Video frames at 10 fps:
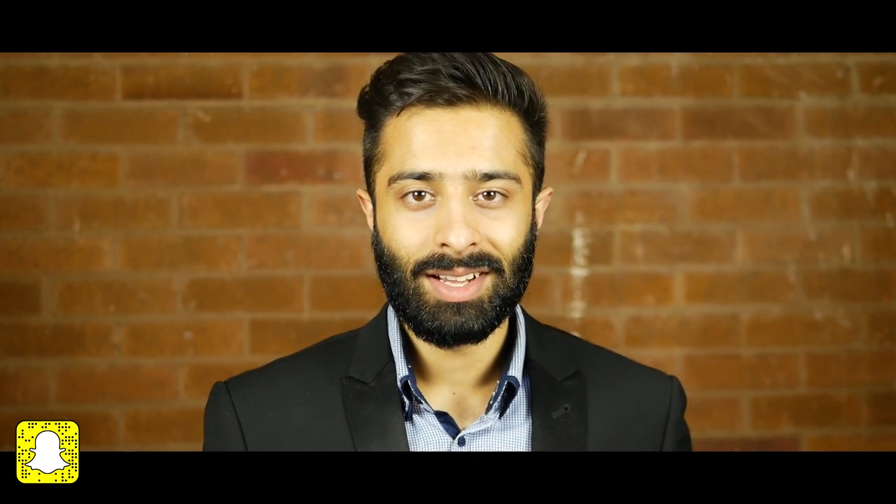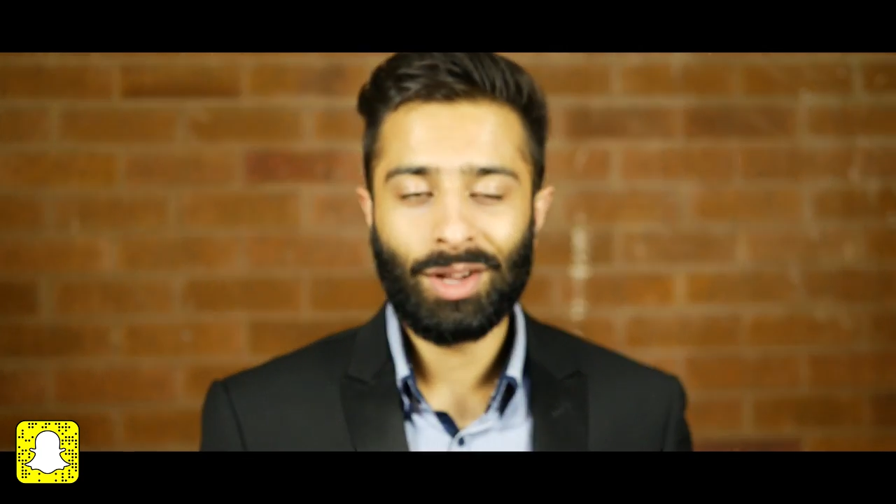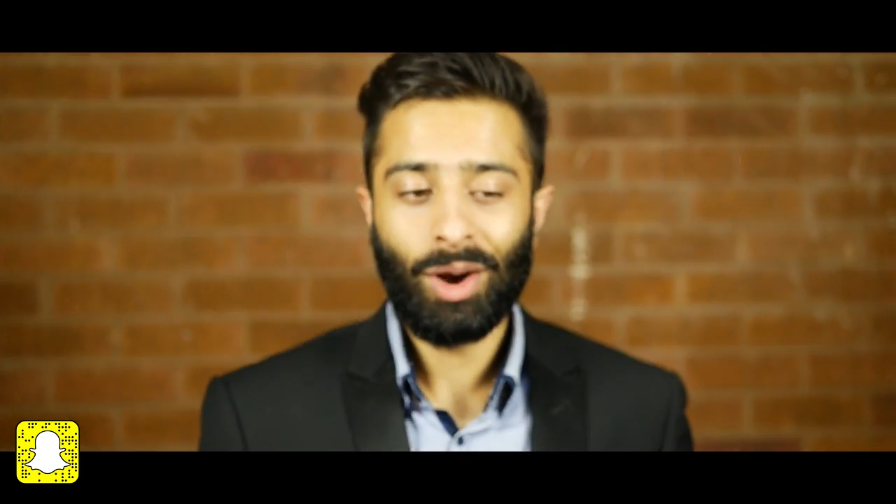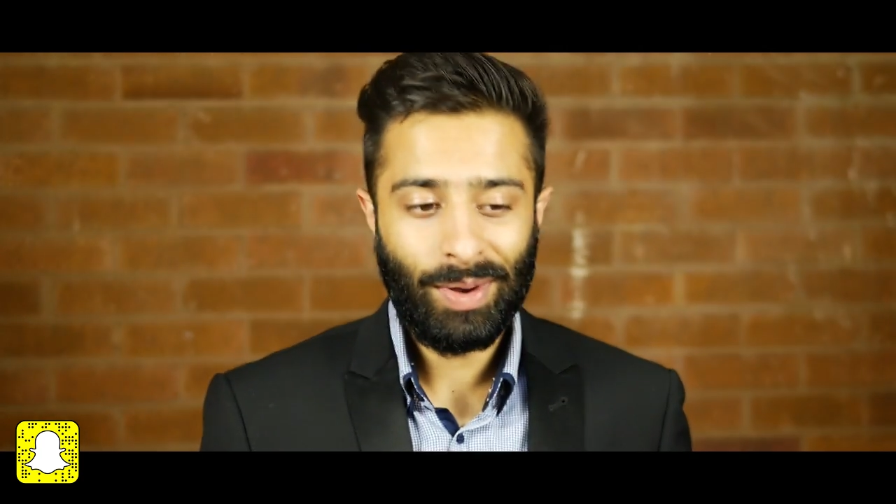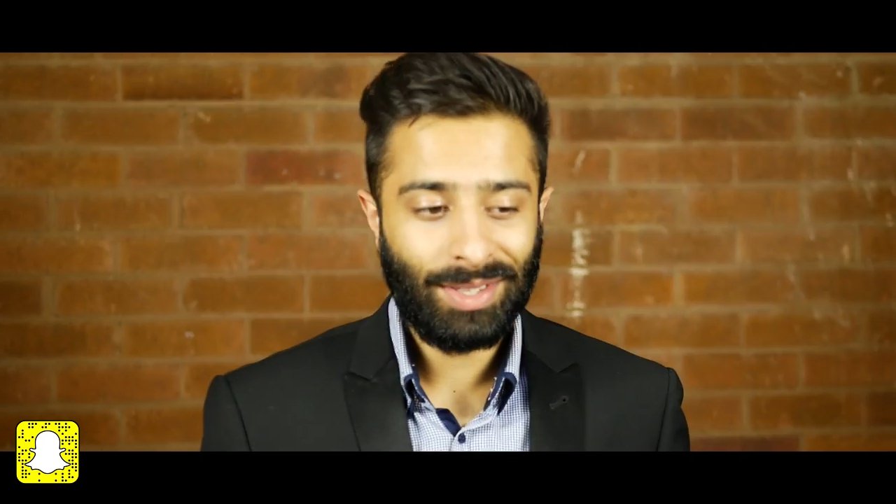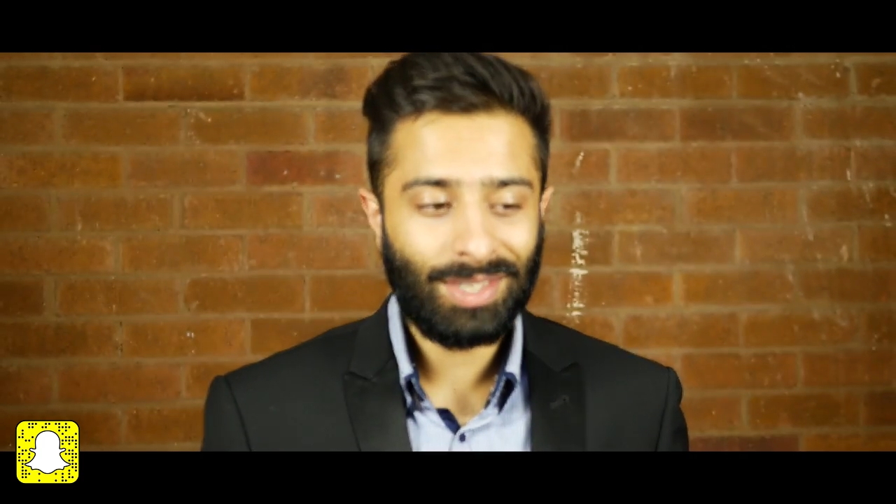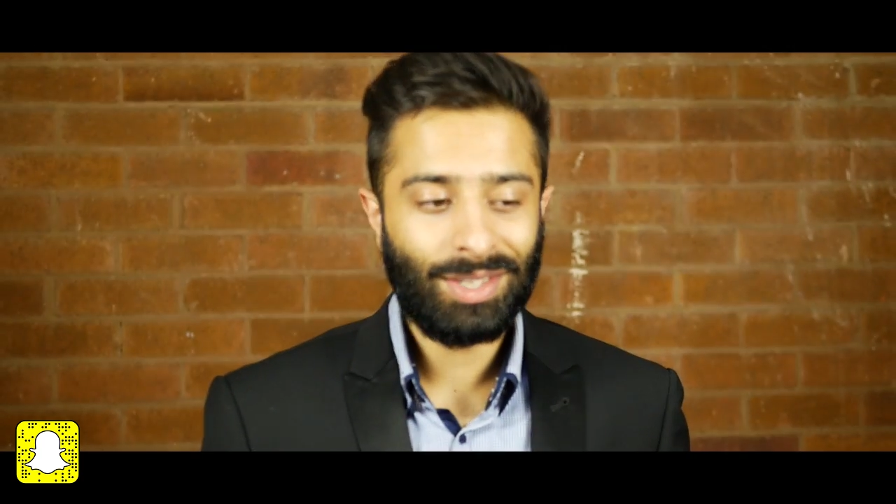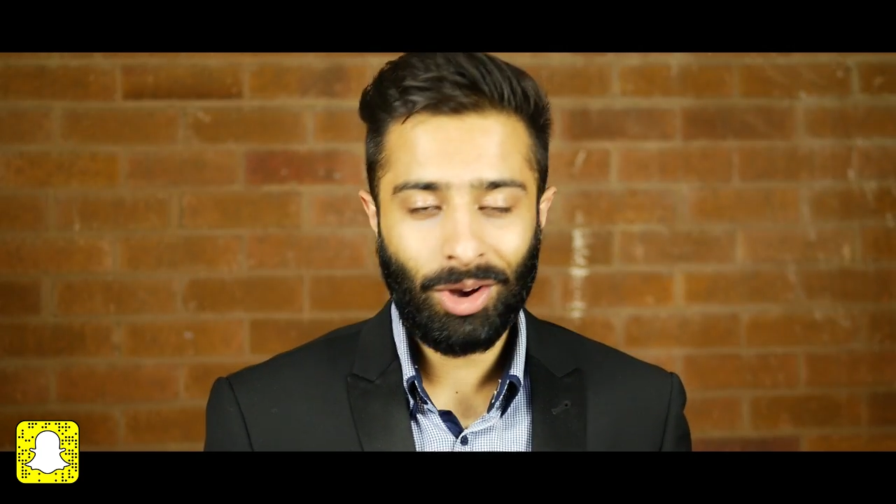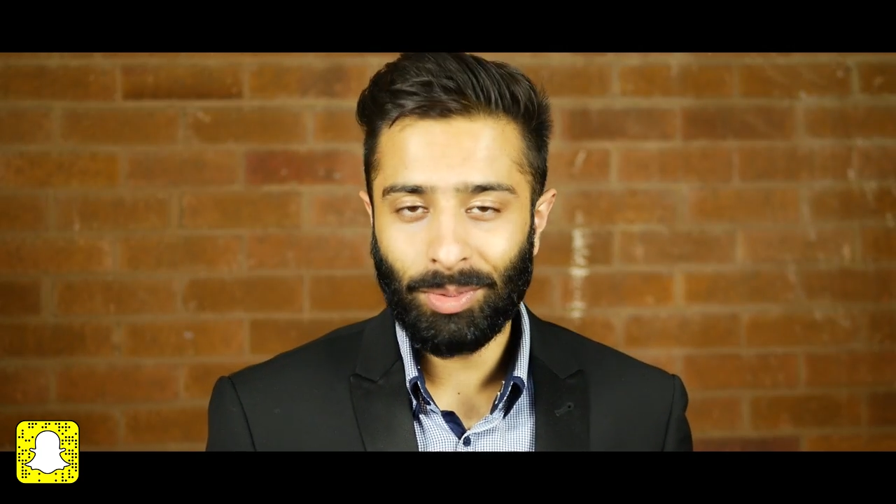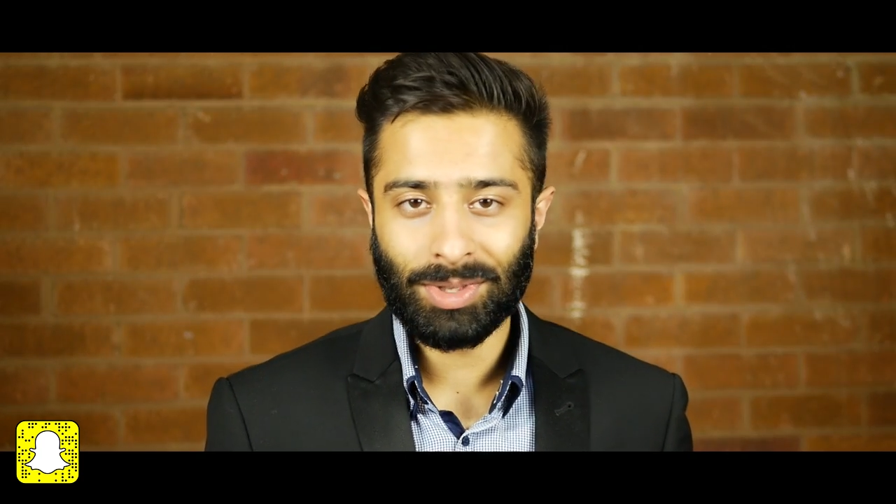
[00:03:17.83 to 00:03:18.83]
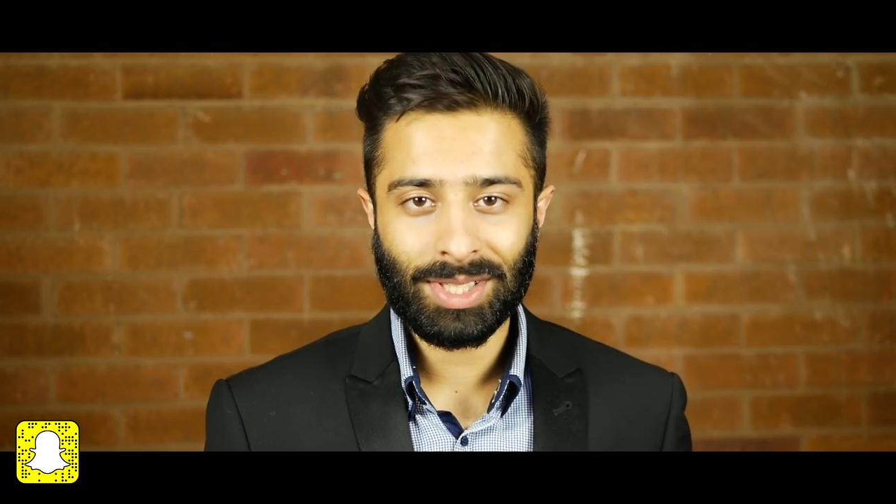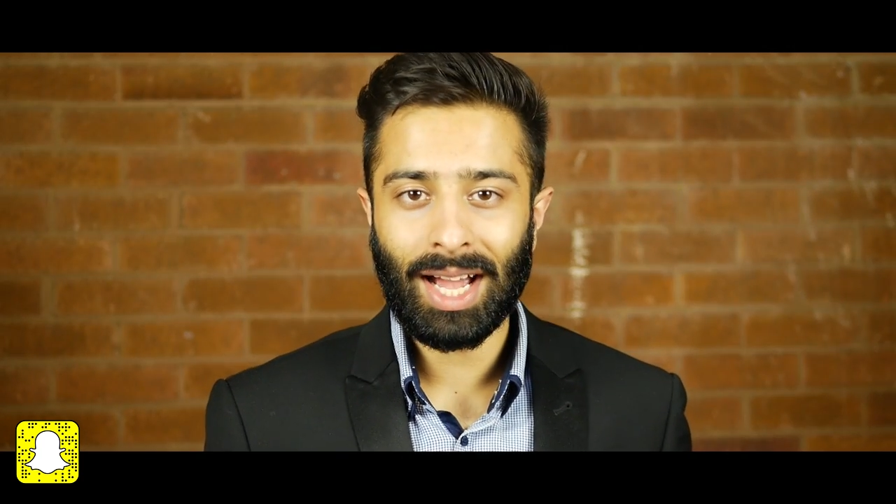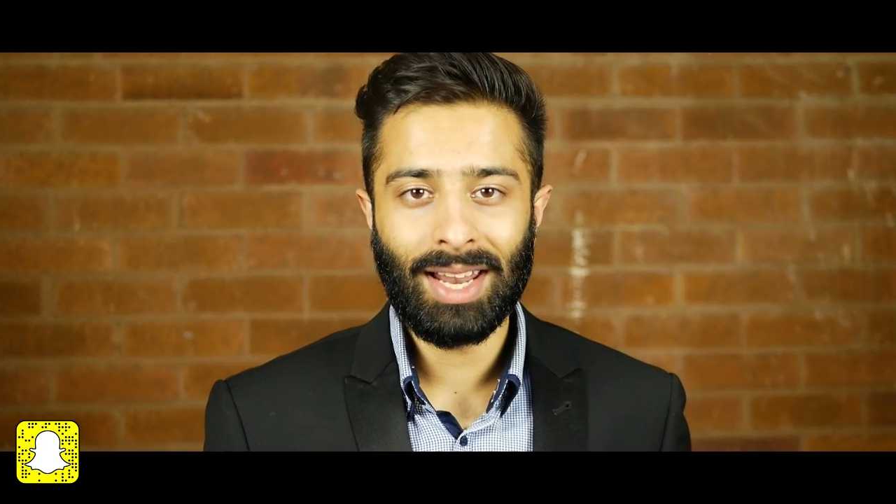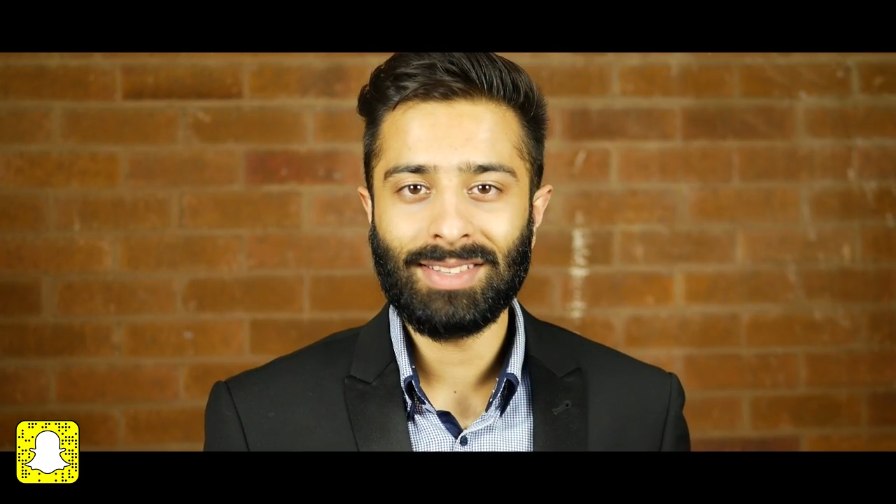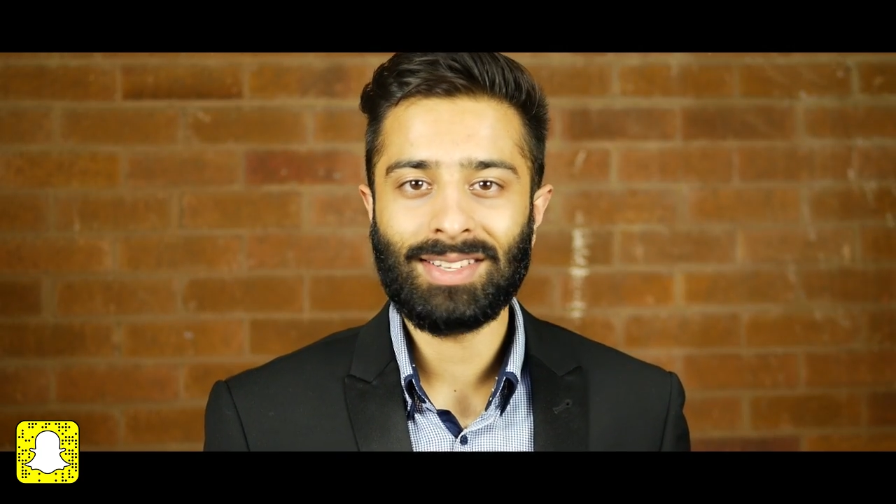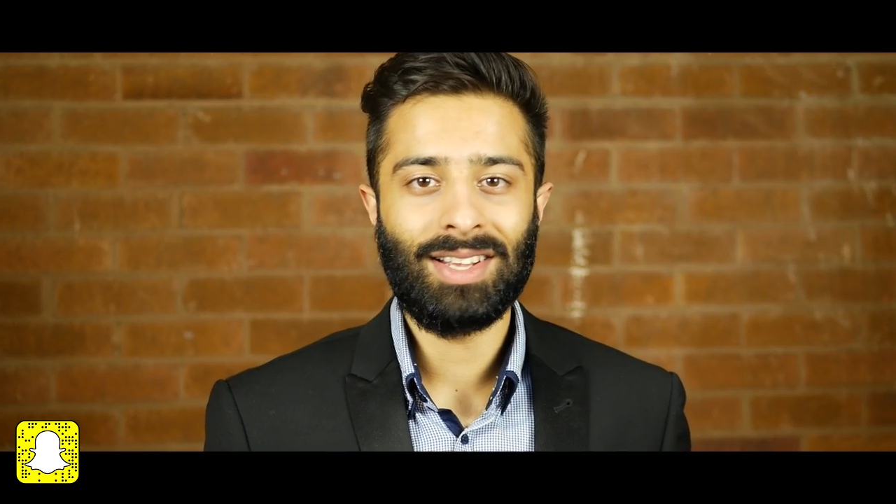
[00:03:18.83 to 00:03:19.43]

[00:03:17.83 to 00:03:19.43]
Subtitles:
Go into noble silence